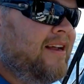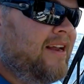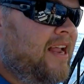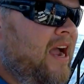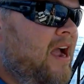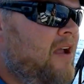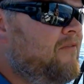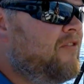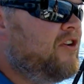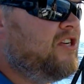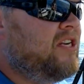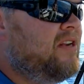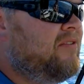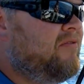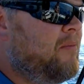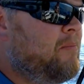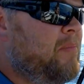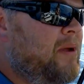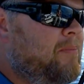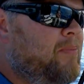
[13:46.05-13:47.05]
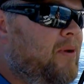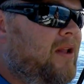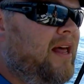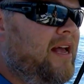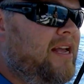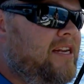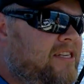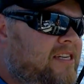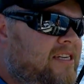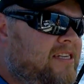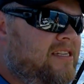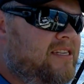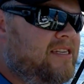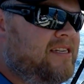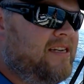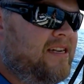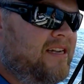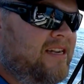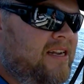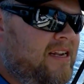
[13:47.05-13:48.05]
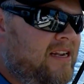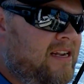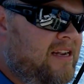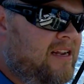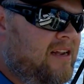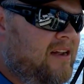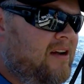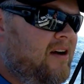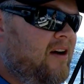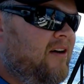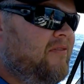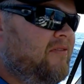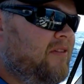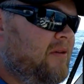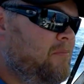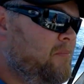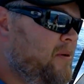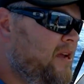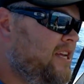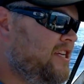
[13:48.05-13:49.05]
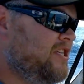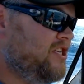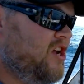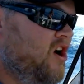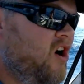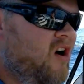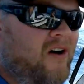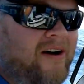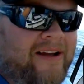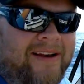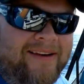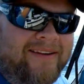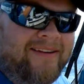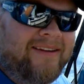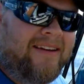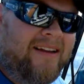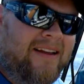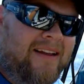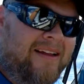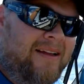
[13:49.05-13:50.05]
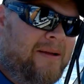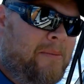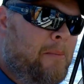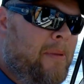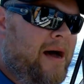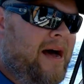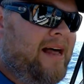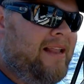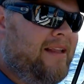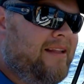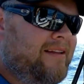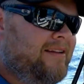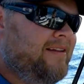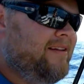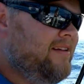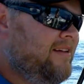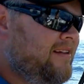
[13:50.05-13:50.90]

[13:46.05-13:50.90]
Game fishing for big pelagics of the biggest kind, marlin.